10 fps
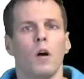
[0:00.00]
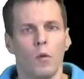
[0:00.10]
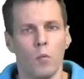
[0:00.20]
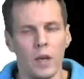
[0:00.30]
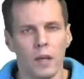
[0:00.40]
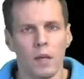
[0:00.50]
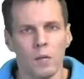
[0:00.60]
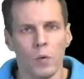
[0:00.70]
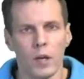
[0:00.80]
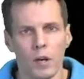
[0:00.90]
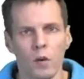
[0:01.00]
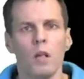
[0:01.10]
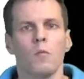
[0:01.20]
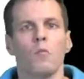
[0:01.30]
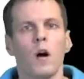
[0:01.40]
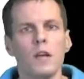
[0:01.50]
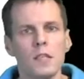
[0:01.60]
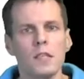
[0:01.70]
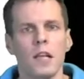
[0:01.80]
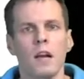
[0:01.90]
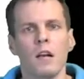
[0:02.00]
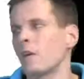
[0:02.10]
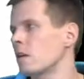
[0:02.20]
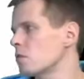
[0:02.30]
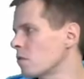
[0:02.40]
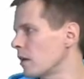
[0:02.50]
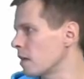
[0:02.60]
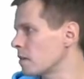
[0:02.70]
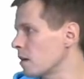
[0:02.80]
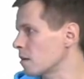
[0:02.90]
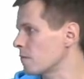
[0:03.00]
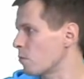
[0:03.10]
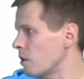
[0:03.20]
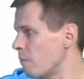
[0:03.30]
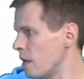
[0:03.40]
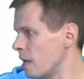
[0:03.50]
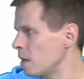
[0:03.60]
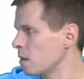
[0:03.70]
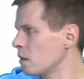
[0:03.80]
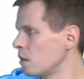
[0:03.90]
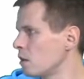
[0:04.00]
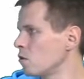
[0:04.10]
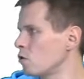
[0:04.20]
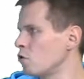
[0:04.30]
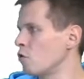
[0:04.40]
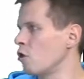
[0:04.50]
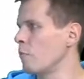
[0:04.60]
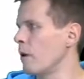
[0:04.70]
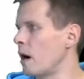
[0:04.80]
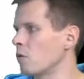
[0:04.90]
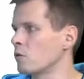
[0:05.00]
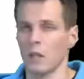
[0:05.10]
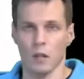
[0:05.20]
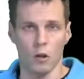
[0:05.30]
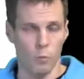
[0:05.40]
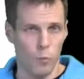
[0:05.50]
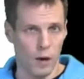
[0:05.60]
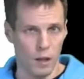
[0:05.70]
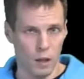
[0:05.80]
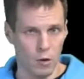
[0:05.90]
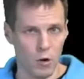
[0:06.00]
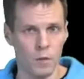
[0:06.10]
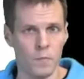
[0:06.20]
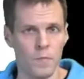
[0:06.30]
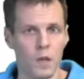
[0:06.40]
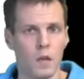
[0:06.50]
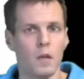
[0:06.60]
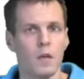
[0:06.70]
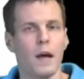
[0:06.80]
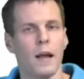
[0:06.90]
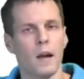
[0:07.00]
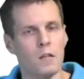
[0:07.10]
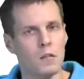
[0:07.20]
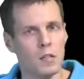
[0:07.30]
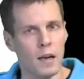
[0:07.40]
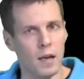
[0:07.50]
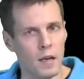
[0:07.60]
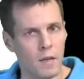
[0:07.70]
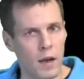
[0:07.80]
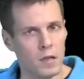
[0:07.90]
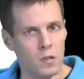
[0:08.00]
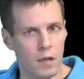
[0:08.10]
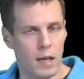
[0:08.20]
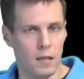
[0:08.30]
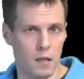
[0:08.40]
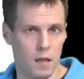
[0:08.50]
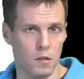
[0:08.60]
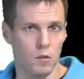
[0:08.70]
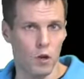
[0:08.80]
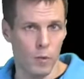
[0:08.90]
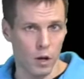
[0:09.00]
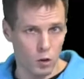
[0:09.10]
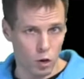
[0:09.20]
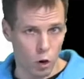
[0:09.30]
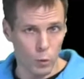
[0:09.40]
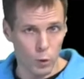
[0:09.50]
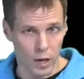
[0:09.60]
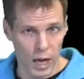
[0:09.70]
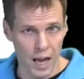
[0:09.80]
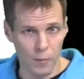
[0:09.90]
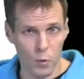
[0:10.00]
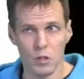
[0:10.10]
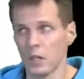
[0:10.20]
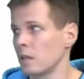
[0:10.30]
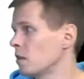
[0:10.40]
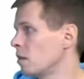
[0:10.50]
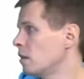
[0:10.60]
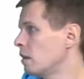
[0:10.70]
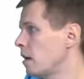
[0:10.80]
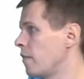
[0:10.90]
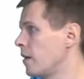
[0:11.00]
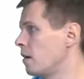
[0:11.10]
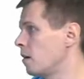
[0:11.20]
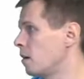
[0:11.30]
we know that one standard deviation gets us from the mean to about the top 1/3. Another standard deviation gets us to about top 2.5%, and then